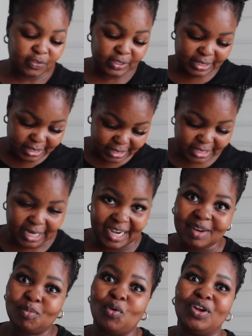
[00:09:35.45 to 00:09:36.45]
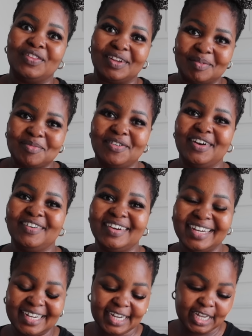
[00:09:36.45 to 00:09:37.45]
this denim one that I'm
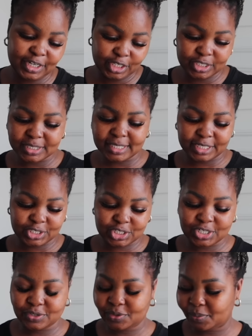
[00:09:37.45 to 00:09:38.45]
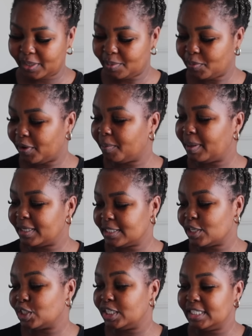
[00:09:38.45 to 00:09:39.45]
wearing. It kind of looks like a chino, the one I'm wearing, but it's
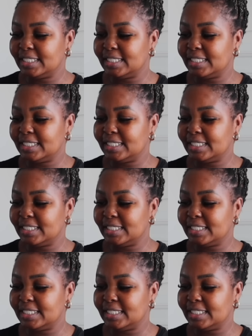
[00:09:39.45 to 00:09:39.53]
actually